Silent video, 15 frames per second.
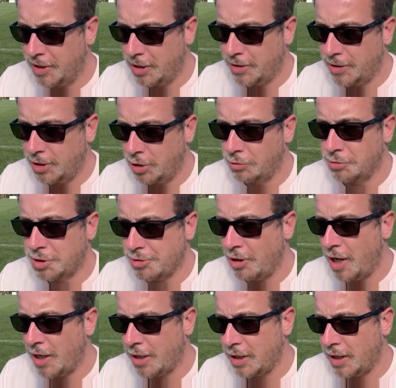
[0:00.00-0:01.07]
the young
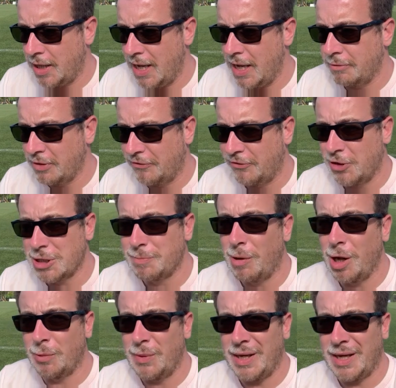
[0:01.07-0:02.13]
striker here in the first
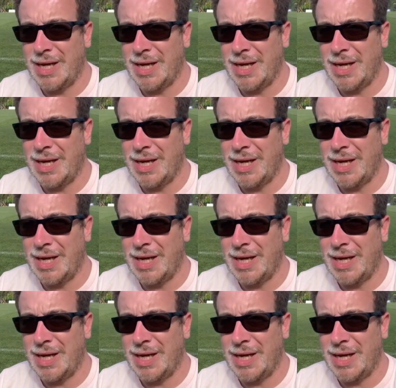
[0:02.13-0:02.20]
part of the week.